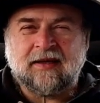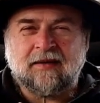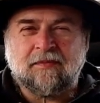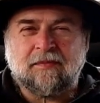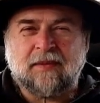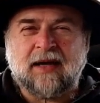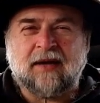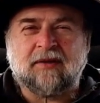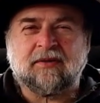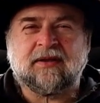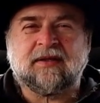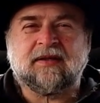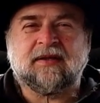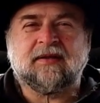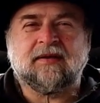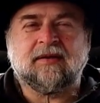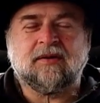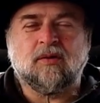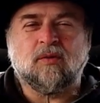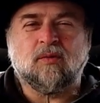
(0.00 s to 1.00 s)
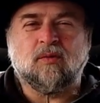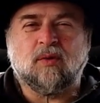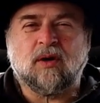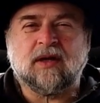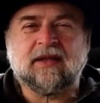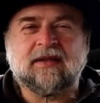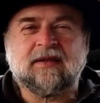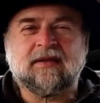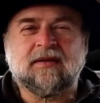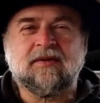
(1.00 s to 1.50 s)
about
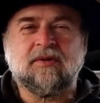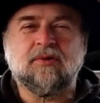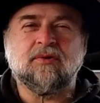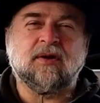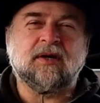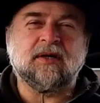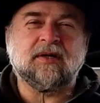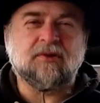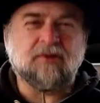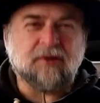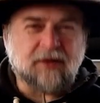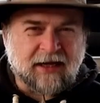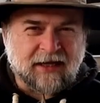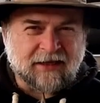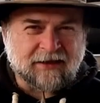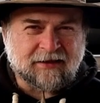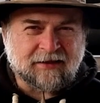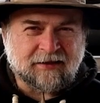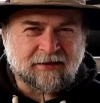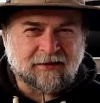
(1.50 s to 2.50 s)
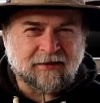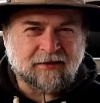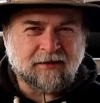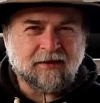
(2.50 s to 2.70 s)
what you are good at.